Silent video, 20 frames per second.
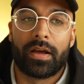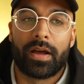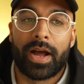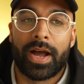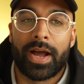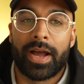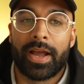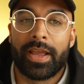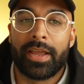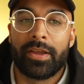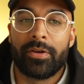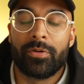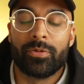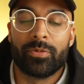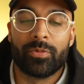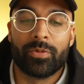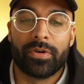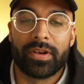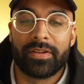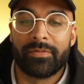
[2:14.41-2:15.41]
I
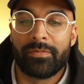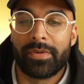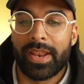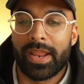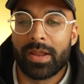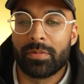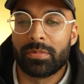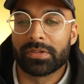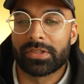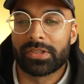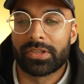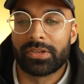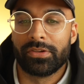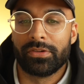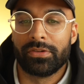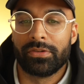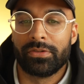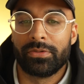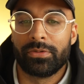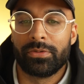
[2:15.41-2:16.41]
wouldn't have been able
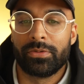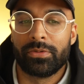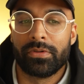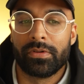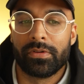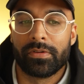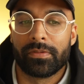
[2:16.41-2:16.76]
to